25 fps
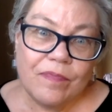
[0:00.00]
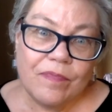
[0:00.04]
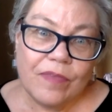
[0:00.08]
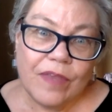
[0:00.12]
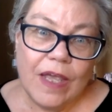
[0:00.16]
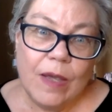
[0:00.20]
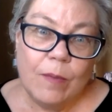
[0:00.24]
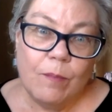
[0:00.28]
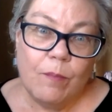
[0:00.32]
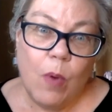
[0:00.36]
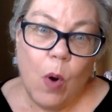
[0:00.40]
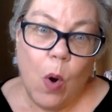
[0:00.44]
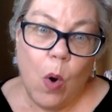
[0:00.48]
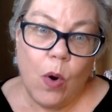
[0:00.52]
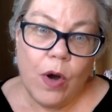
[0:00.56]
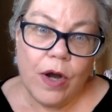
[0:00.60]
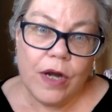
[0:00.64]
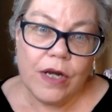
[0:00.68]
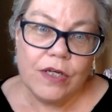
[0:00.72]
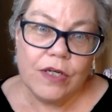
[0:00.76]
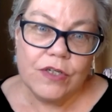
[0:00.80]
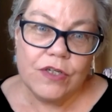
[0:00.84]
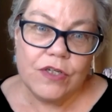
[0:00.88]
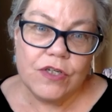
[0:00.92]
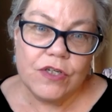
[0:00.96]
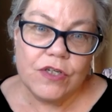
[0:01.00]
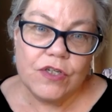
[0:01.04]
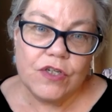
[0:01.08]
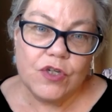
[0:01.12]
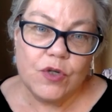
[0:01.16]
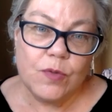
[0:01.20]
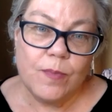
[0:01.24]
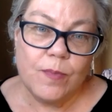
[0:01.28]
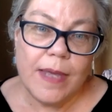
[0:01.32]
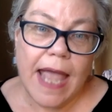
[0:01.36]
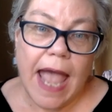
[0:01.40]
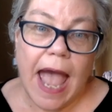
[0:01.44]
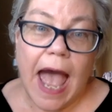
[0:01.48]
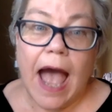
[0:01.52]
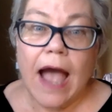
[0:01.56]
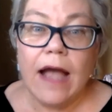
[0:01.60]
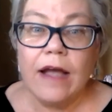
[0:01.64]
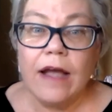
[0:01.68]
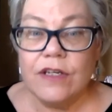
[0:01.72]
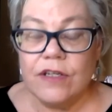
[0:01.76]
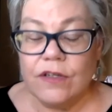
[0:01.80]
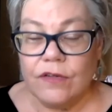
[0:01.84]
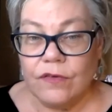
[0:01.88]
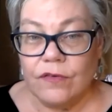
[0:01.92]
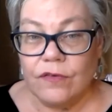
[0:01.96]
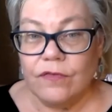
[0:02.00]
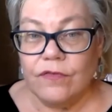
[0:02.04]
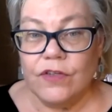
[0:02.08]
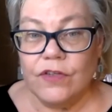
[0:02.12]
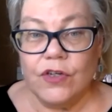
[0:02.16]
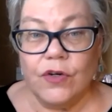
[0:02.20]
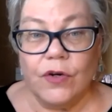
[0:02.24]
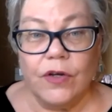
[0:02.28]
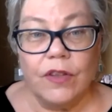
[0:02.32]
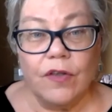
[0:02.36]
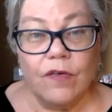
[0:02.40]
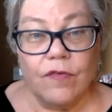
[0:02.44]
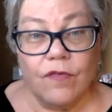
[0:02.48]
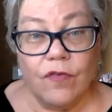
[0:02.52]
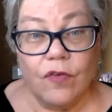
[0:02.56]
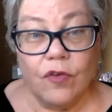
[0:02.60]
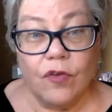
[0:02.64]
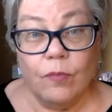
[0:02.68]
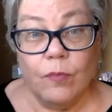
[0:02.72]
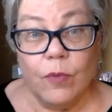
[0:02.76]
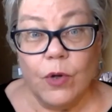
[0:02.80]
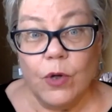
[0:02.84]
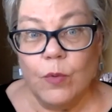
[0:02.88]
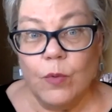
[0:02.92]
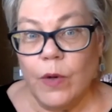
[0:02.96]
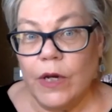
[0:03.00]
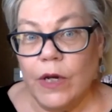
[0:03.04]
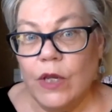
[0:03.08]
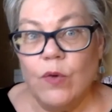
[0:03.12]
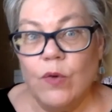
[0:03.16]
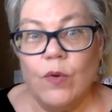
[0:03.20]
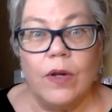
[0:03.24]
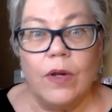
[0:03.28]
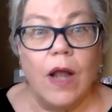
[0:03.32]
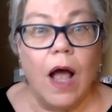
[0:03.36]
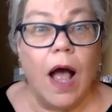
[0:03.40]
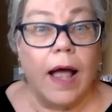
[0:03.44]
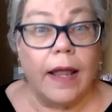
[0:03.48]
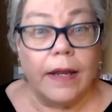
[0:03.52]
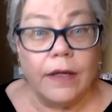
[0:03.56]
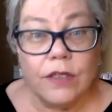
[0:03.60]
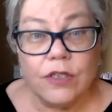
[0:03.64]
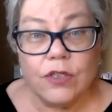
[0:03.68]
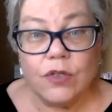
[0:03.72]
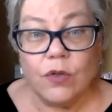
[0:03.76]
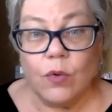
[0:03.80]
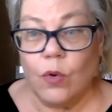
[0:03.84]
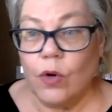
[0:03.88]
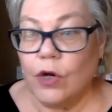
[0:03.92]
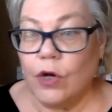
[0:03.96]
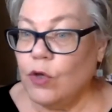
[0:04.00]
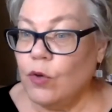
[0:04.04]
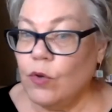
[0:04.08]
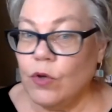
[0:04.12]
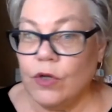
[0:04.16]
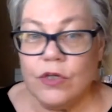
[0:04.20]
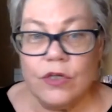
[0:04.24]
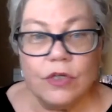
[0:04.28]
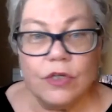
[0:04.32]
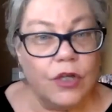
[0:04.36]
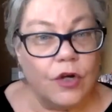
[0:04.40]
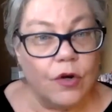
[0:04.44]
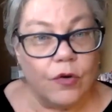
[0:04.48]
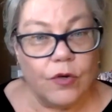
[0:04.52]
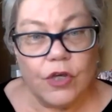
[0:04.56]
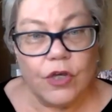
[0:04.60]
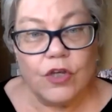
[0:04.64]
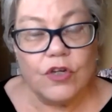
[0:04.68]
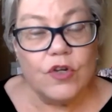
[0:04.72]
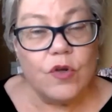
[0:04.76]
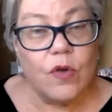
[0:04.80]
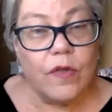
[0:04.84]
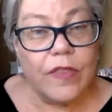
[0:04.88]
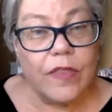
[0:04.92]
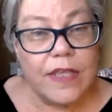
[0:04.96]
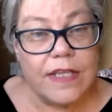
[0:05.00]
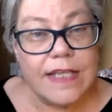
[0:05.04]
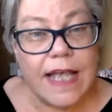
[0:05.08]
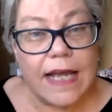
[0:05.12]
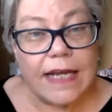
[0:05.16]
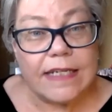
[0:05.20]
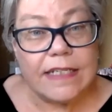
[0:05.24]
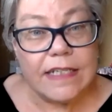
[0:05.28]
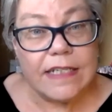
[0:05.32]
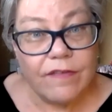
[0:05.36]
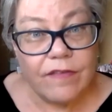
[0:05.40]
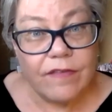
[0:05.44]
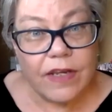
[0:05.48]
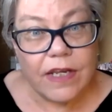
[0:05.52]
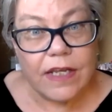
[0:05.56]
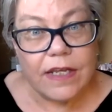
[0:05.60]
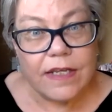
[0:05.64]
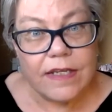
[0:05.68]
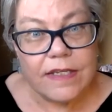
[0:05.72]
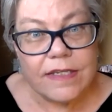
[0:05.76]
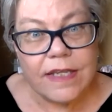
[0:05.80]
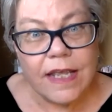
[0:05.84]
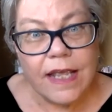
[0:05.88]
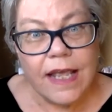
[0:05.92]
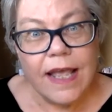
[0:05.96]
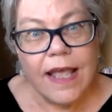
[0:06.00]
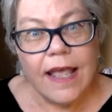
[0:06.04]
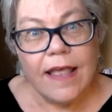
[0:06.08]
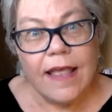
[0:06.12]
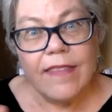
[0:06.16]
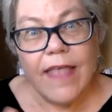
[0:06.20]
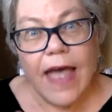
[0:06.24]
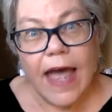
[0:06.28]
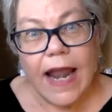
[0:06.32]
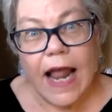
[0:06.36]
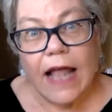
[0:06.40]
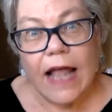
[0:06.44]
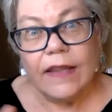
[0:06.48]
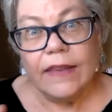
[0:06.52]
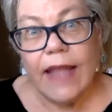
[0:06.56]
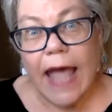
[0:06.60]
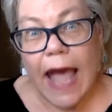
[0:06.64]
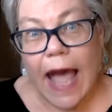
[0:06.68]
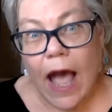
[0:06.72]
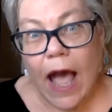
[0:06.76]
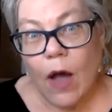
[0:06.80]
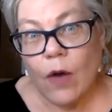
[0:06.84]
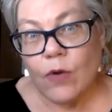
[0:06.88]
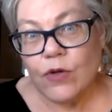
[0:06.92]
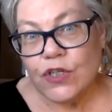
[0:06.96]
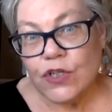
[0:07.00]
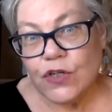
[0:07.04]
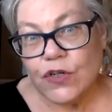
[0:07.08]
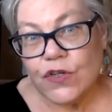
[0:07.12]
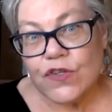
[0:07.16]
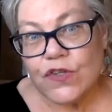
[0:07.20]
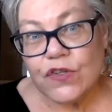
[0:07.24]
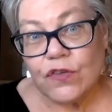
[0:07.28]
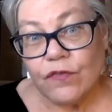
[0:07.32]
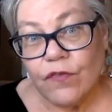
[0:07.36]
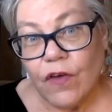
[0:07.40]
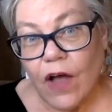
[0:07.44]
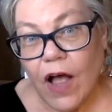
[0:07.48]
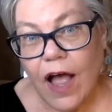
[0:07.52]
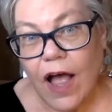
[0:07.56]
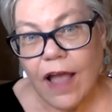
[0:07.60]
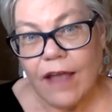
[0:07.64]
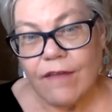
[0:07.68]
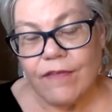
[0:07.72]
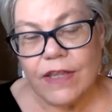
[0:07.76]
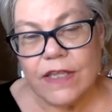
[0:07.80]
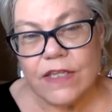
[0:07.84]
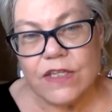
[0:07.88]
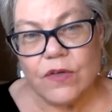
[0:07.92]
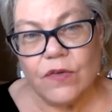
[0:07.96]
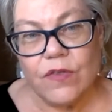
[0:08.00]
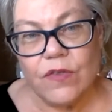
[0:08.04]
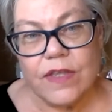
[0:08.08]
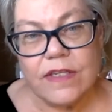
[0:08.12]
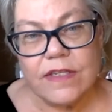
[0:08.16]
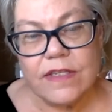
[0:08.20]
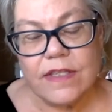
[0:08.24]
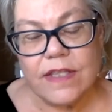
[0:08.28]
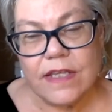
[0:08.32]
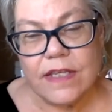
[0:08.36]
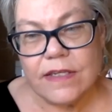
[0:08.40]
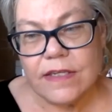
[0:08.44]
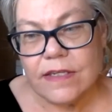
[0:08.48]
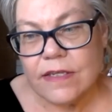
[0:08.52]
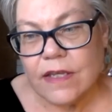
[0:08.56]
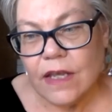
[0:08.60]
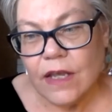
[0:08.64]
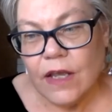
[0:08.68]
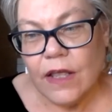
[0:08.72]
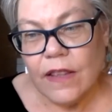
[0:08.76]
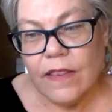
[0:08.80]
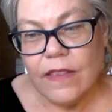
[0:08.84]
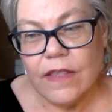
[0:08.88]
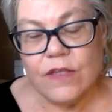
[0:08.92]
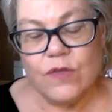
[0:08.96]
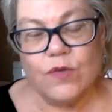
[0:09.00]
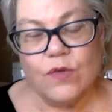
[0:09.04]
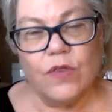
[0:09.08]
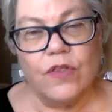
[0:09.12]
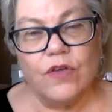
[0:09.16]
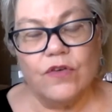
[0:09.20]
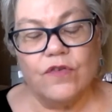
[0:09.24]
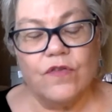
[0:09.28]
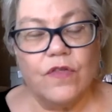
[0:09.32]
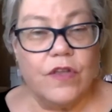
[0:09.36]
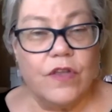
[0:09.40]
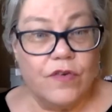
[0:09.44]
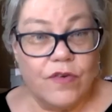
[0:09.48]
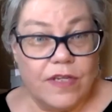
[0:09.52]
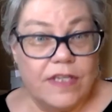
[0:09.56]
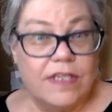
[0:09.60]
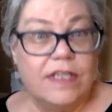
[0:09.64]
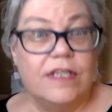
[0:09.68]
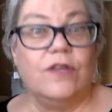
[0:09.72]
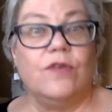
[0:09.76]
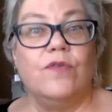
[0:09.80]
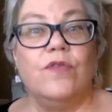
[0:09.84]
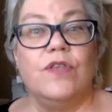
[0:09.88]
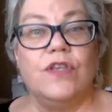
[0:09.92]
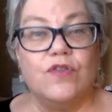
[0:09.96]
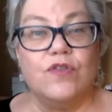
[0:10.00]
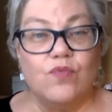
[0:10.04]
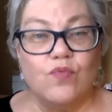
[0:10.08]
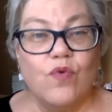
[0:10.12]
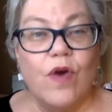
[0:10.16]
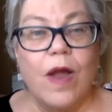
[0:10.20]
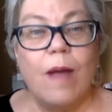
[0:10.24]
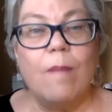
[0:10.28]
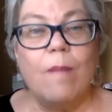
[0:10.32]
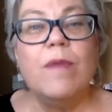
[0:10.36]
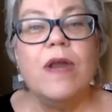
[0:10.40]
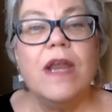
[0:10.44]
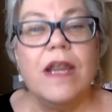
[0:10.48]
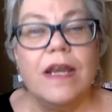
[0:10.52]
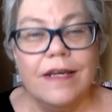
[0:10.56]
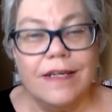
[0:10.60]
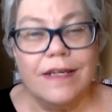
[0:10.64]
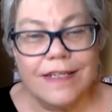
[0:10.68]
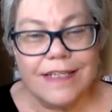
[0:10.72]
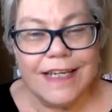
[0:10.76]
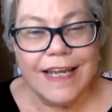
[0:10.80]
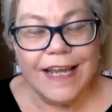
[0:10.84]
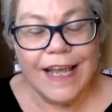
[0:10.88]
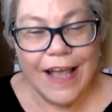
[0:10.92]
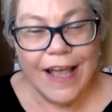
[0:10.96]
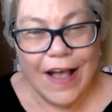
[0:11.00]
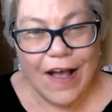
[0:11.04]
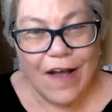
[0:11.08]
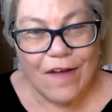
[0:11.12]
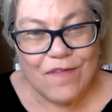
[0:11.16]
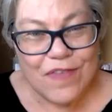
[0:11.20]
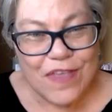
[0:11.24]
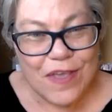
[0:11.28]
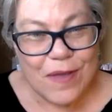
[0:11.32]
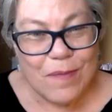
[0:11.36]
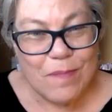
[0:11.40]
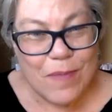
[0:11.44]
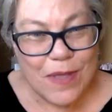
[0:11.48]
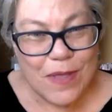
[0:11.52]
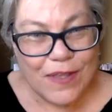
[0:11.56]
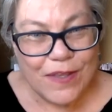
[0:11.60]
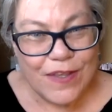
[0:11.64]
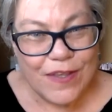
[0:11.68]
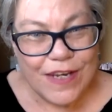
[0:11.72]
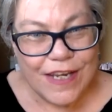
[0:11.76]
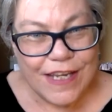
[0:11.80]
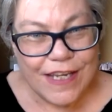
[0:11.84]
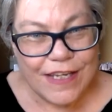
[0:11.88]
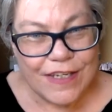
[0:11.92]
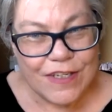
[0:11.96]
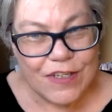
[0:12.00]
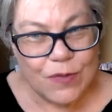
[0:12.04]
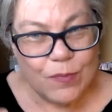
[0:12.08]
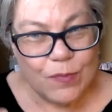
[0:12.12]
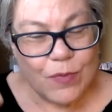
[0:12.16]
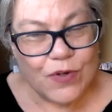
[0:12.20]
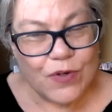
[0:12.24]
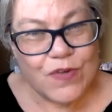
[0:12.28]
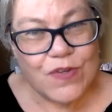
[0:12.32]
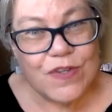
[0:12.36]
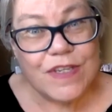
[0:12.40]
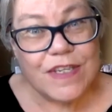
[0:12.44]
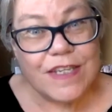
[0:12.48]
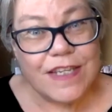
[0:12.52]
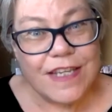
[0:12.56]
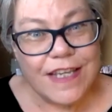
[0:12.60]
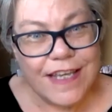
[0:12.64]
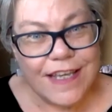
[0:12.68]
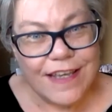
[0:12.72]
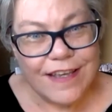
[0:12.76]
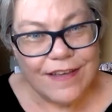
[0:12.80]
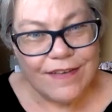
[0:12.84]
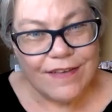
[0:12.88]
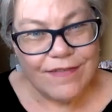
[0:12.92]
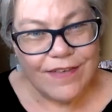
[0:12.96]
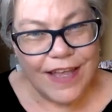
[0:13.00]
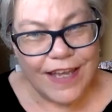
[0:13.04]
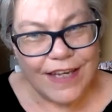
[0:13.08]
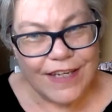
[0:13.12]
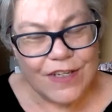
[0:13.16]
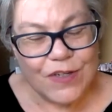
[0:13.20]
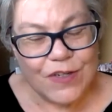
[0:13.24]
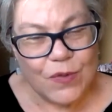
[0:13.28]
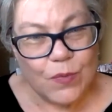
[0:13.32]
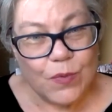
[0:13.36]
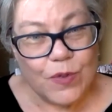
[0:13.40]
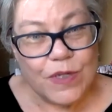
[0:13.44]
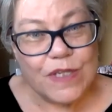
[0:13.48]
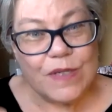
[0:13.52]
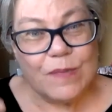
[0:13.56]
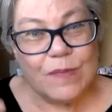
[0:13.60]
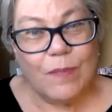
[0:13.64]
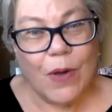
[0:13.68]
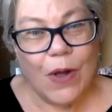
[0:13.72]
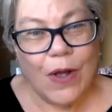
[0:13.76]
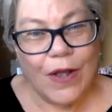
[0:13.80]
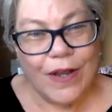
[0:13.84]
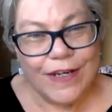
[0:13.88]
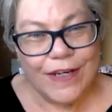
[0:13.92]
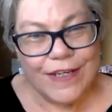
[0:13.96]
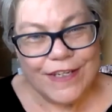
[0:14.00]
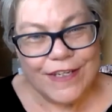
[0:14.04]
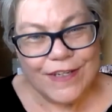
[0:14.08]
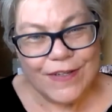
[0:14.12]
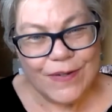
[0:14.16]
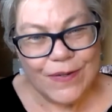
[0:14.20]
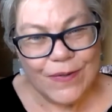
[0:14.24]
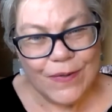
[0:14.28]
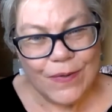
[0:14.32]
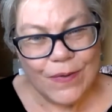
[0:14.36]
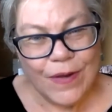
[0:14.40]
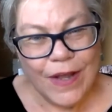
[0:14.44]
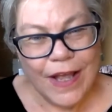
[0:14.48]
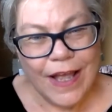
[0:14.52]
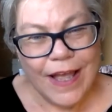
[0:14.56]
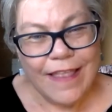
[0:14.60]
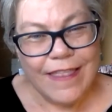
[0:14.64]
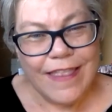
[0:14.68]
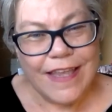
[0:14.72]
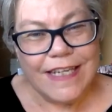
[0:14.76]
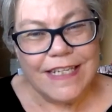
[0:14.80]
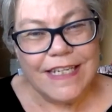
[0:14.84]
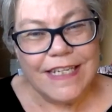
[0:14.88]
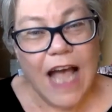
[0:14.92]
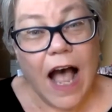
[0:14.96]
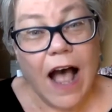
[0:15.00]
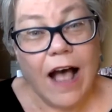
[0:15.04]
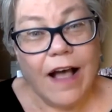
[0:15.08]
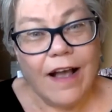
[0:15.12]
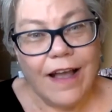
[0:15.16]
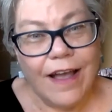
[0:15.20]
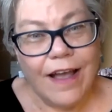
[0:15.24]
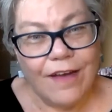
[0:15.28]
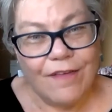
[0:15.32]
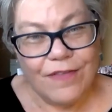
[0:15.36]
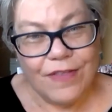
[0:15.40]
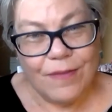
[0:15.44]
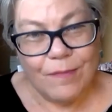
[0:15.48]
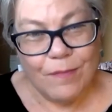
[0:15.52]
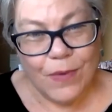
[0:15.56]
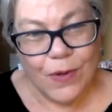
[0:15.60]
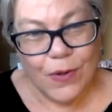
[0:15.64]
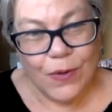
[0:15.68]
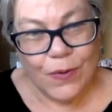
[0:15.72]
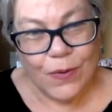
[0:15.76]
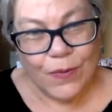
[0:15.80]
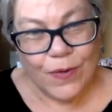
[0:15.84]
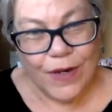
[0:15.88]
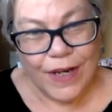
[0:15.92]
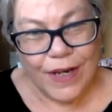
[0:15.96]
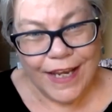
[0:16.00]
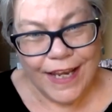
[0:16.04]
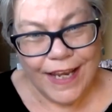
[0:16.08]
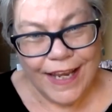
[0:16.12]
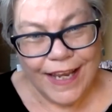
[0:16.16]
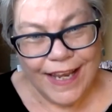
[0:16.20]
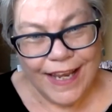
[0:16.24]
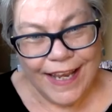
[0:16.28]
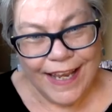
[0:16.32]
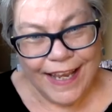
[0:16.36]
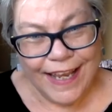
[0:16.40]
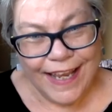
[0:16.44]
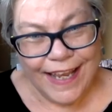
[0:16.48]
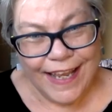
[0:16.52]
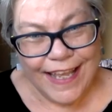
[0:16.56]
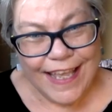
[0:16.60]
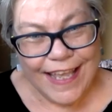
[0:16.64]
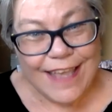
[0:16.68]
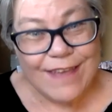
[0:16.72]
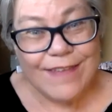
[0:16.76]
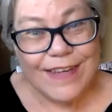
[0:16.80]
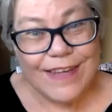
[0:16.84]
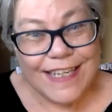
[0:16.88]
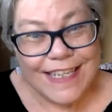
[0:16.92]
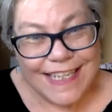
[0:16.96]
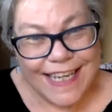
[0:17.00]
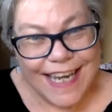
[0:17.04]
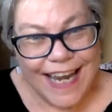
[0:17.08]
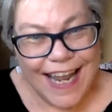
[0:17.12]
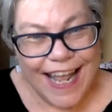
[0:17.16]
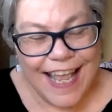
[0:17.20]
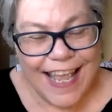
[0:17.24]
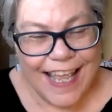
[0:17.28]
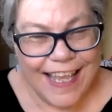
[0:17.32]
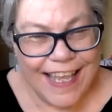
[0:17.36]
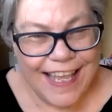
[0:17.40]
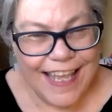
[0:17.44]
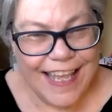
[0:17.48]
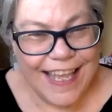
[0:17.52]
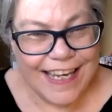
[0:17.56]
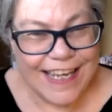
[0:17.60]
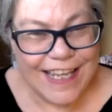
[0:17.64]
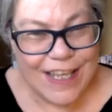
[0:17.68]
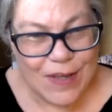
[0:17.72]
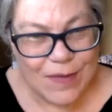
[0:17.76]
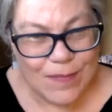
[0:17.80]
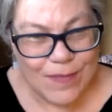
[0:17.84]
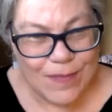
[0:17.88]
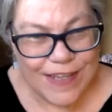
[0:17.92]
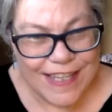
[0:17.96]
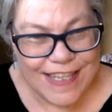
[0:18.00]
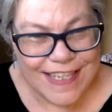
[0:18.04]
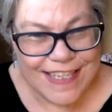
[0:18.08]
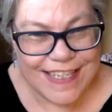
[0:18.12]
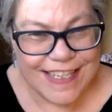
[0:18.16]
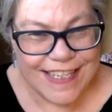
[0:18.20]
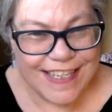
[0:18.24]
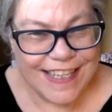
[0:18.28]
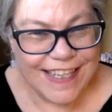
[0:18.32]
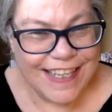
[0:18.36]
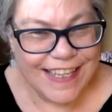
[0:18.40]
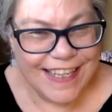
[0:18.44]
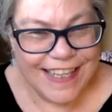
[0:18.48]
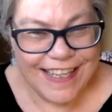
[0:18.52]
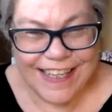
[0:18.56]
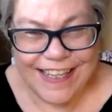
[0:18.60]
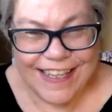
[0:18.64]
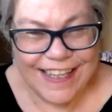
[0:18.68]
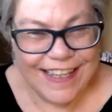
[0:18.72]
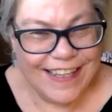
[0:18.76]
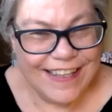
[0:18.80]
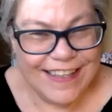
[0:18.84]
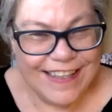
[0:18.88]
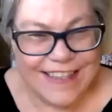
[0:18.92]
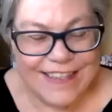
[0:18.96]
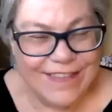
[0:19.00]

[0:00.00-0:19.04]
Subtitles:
important to be active during the full moon, when you could hunt, or you could do all these activities that allowed you to survive. And so there's still this remnant of the ability to perceive and to respond to the tug of the moon, even today in humans. It's